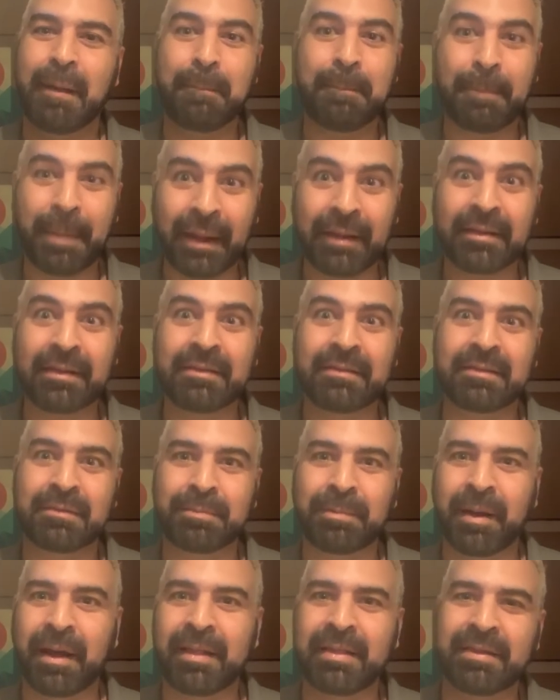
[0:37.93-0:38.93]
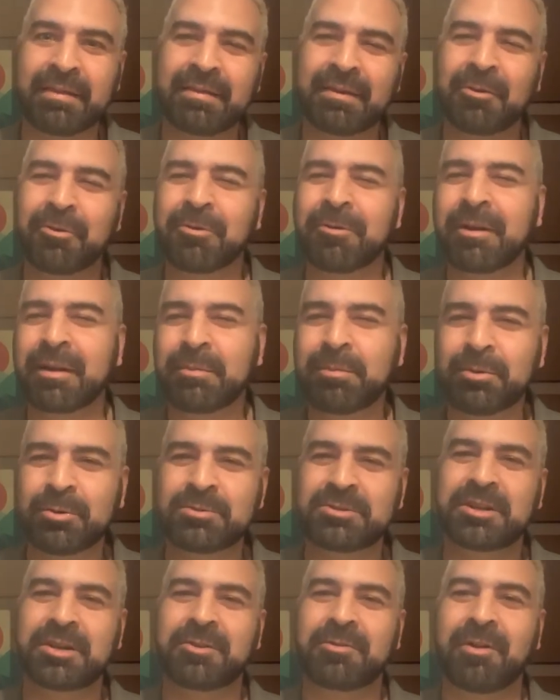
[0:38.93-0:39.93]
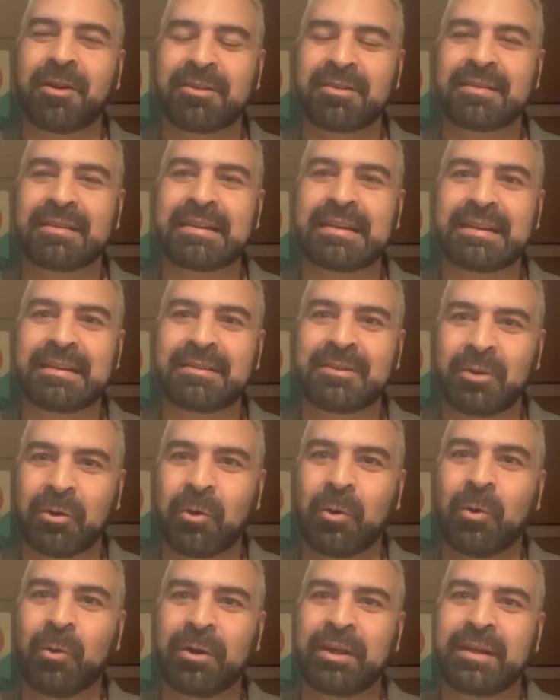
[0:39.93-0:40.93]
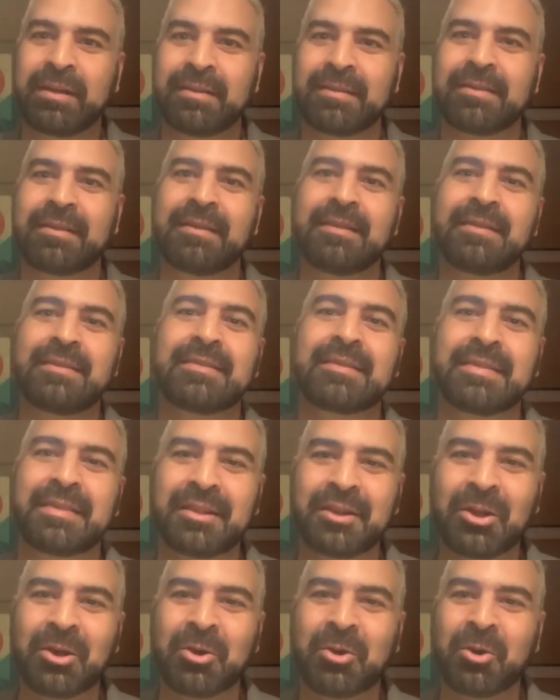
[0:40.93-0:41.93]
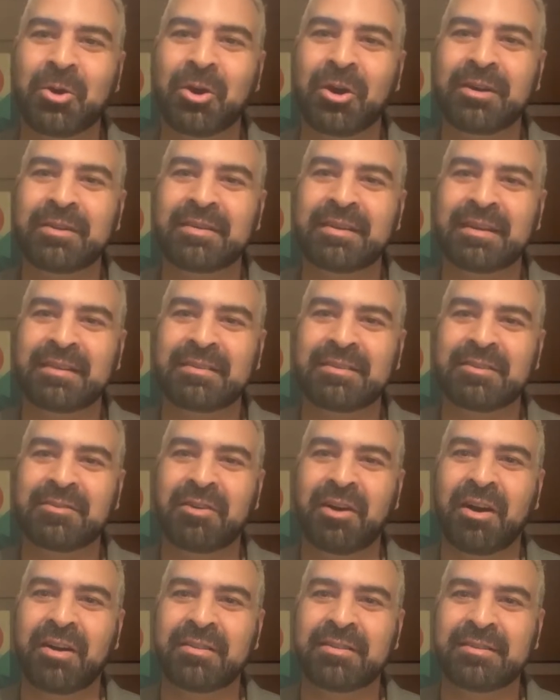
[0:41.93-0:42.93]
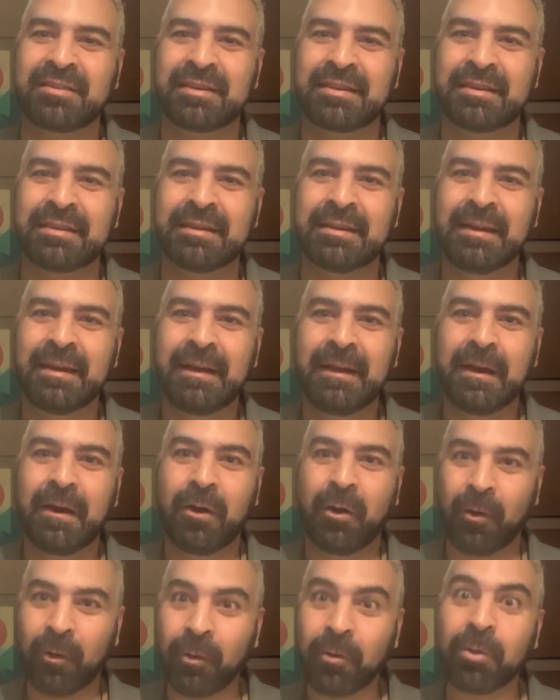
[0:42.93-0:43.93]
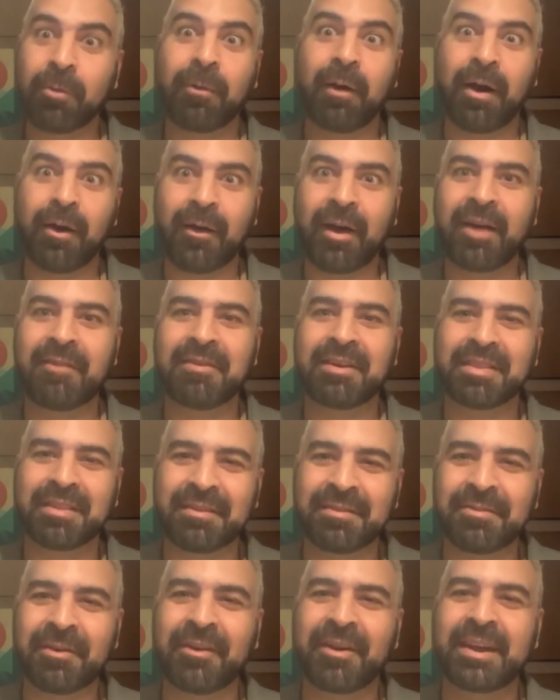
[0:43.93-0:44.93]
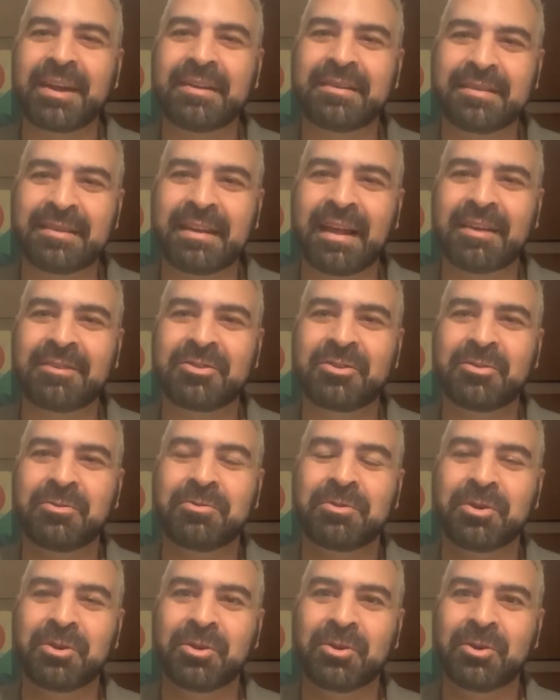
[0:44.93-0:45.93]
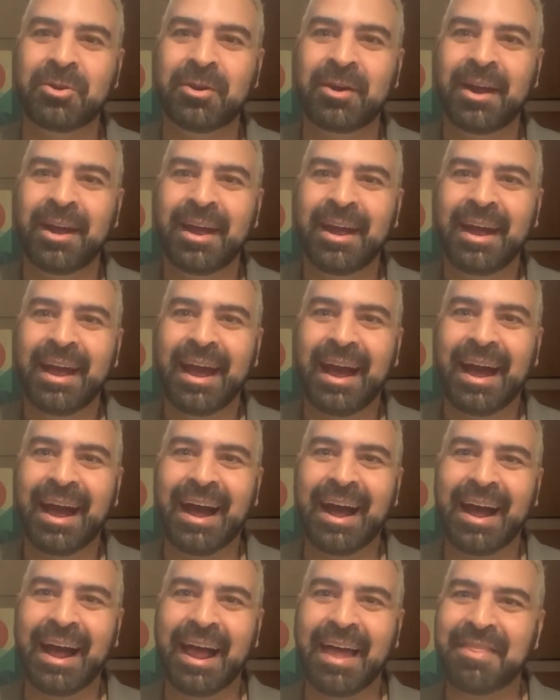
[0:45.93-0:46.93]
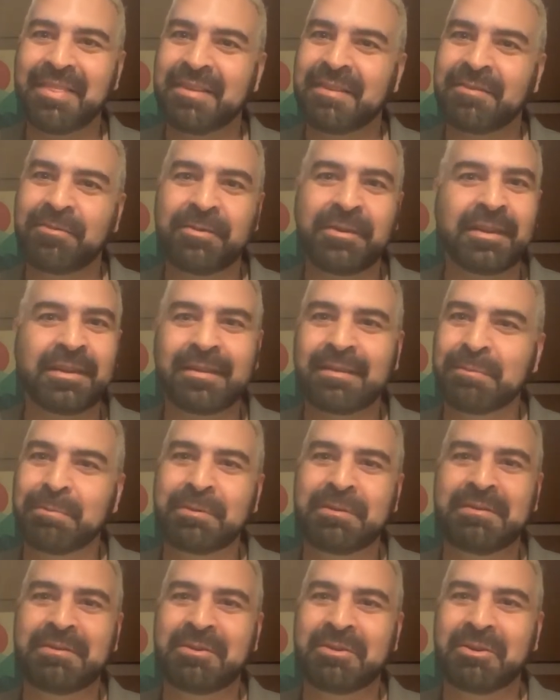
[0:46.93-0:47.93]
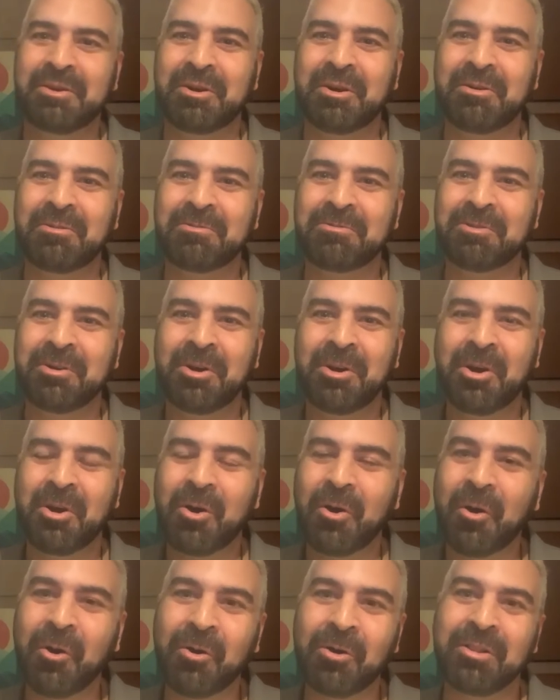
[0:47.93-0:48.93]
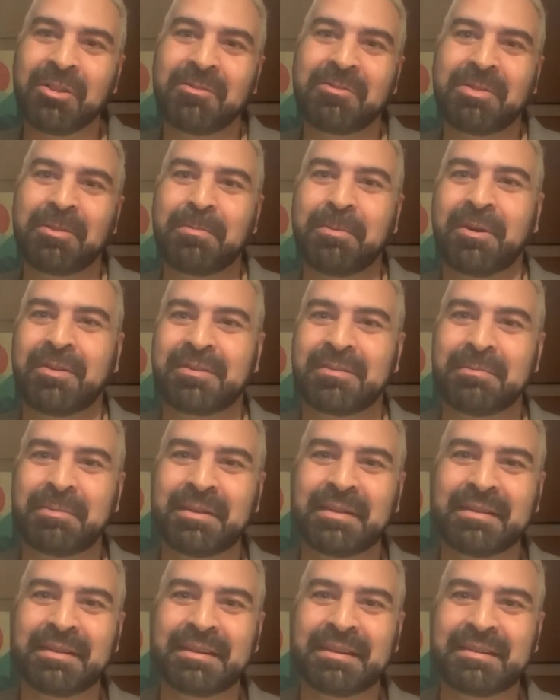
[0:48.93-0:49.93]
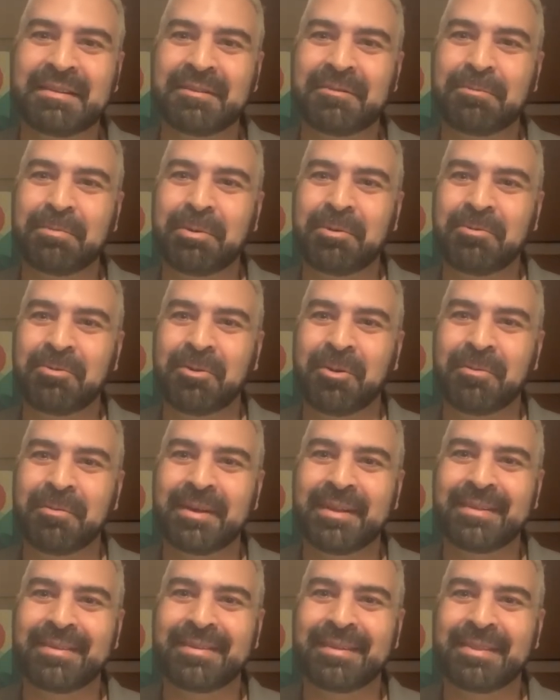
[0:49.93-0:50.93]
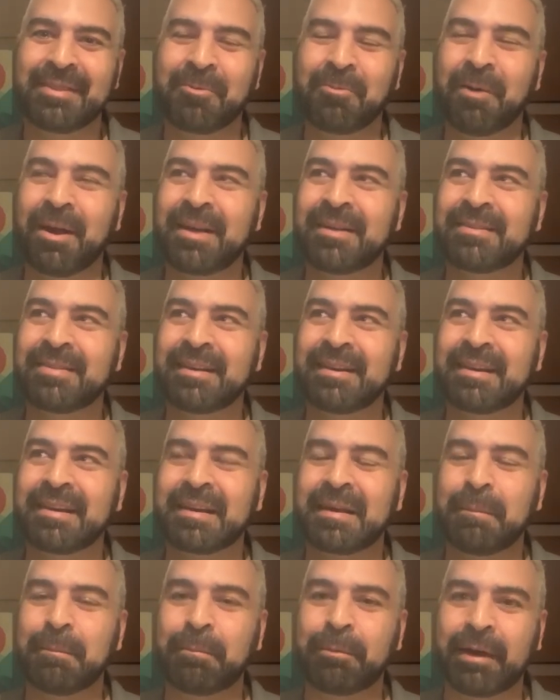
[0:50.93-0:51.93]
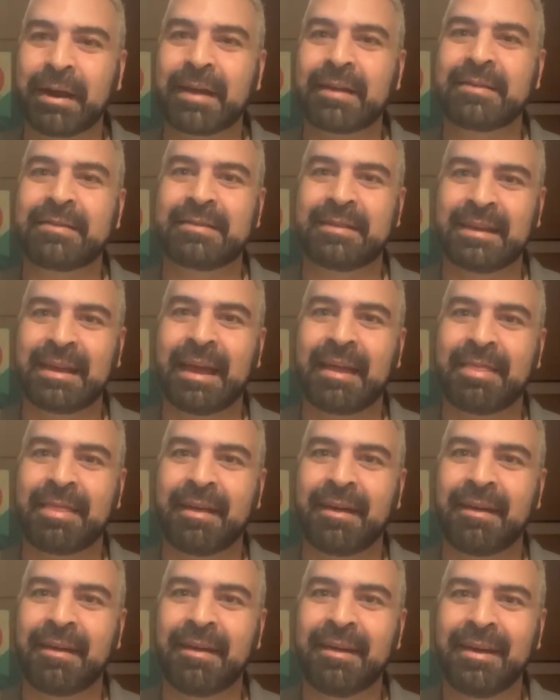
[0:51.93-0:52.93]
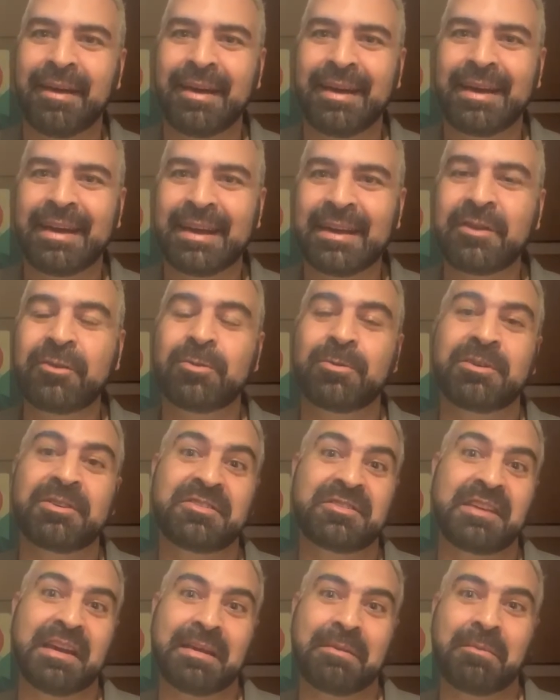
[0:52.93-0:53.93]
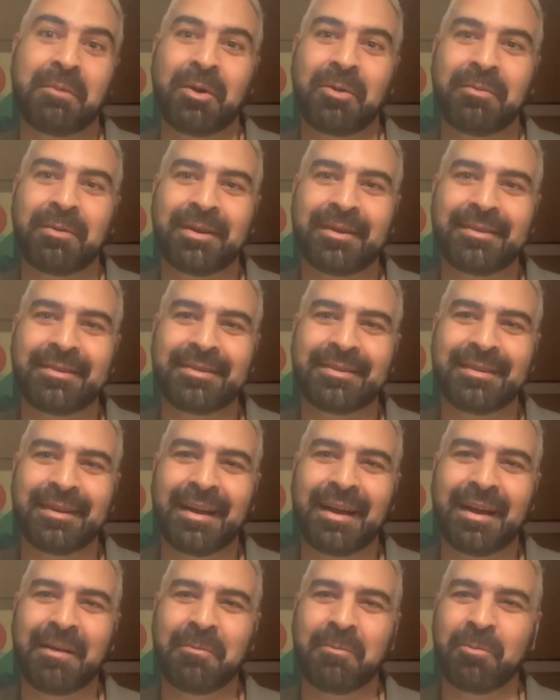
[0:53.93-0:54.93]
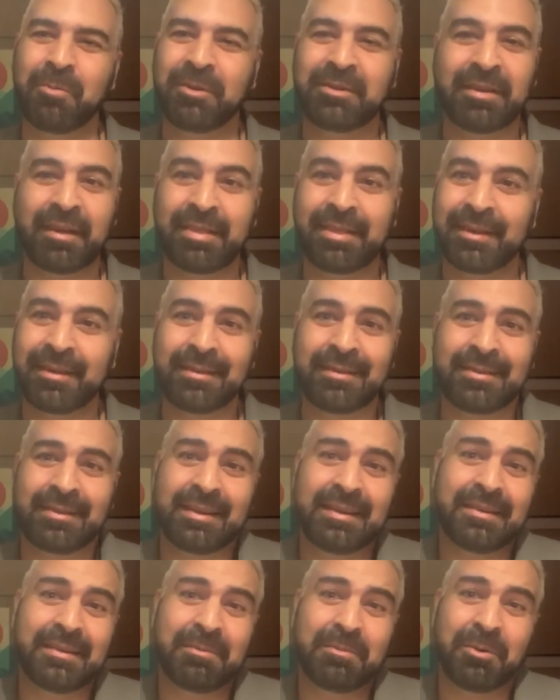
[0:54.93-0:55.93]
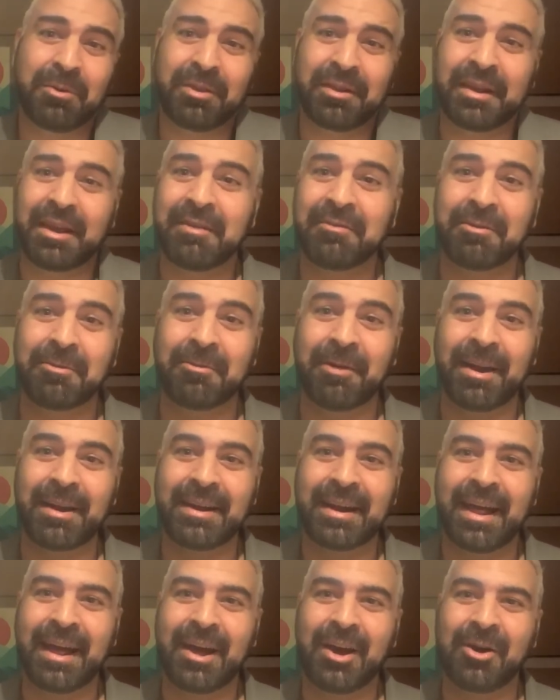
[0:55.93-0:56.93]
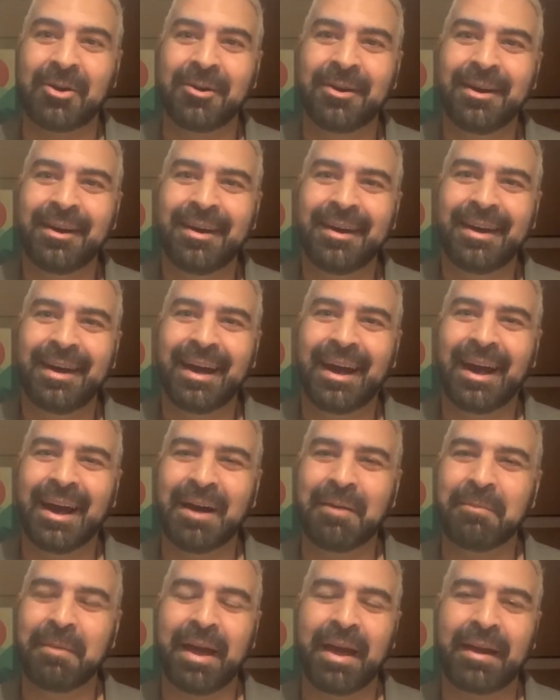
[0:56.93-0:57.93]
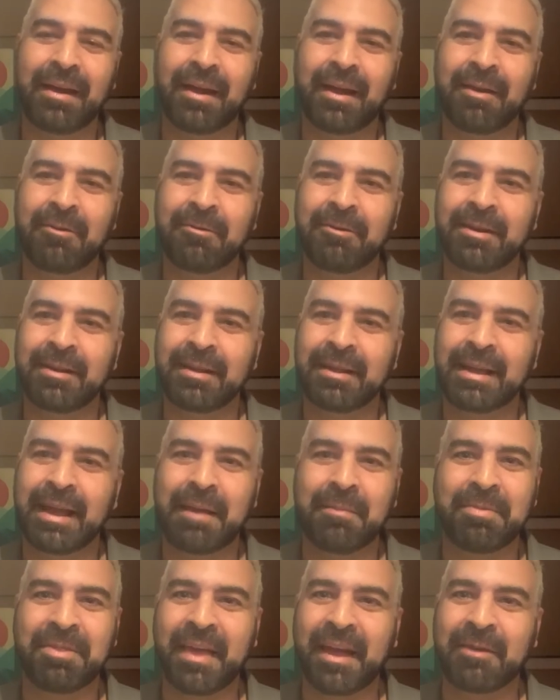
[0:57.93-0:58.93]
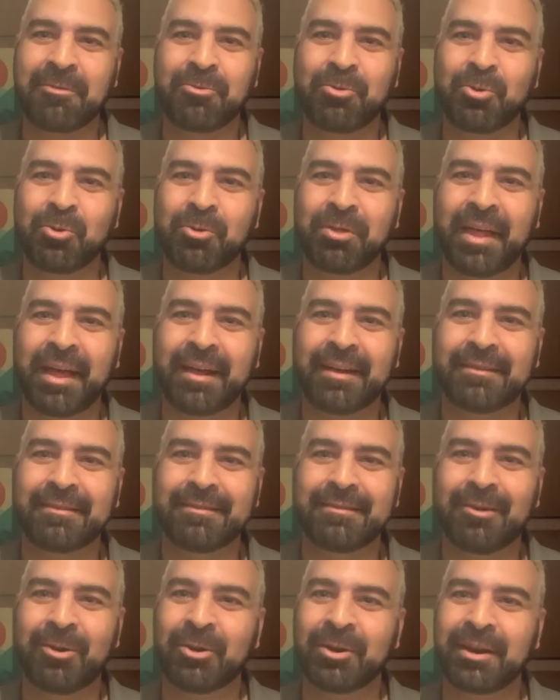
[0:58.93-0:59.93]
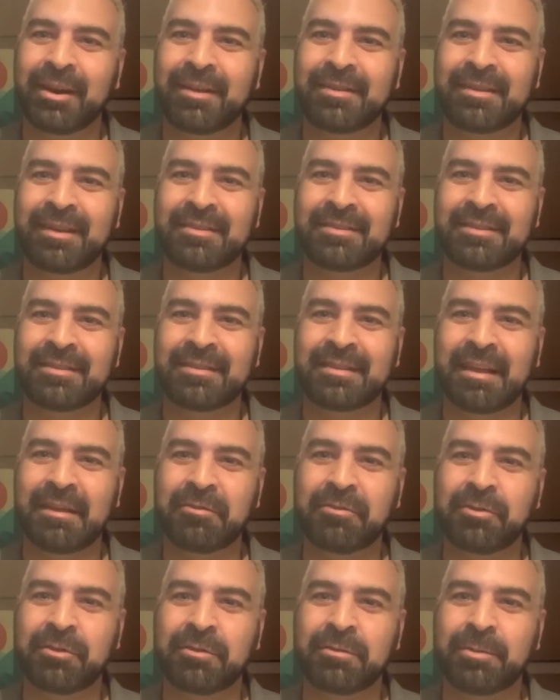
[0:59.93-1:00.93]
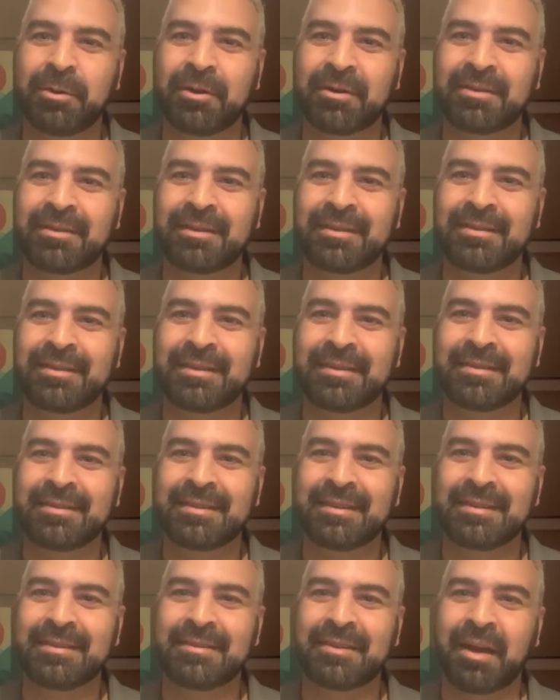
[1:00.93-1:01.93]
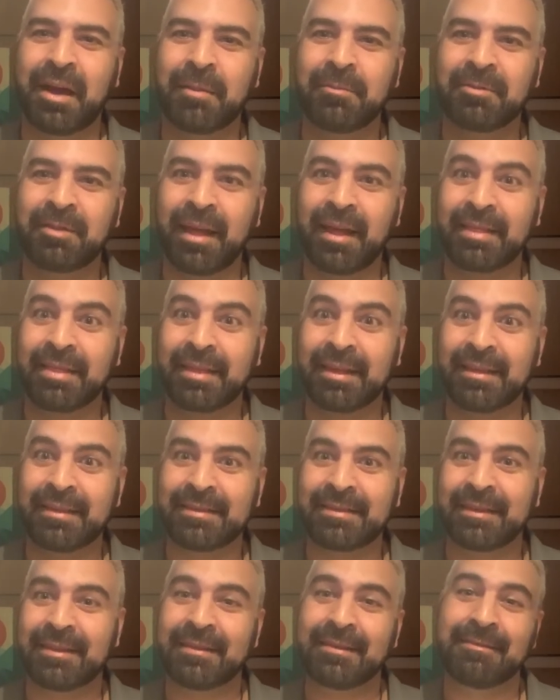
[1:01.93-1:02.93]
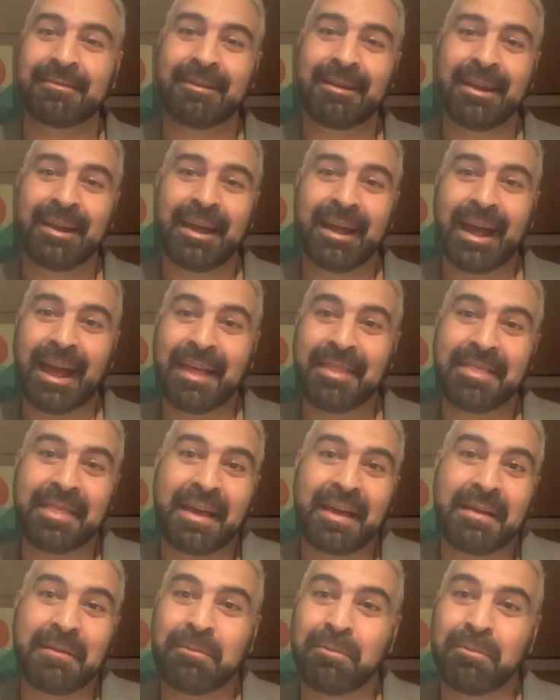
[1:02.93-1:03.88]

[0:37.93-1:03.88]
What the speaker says: balanced by this incredible generosity to audiences and the local context of Austin, all the while having this very international view and this fearless pursuit of all of the possibilities of performance and the ways that it can bring us together into a shared moment, which I think is needed more than ever right now. And I really am thankful that organizations like Fusebox exist in times like this, and they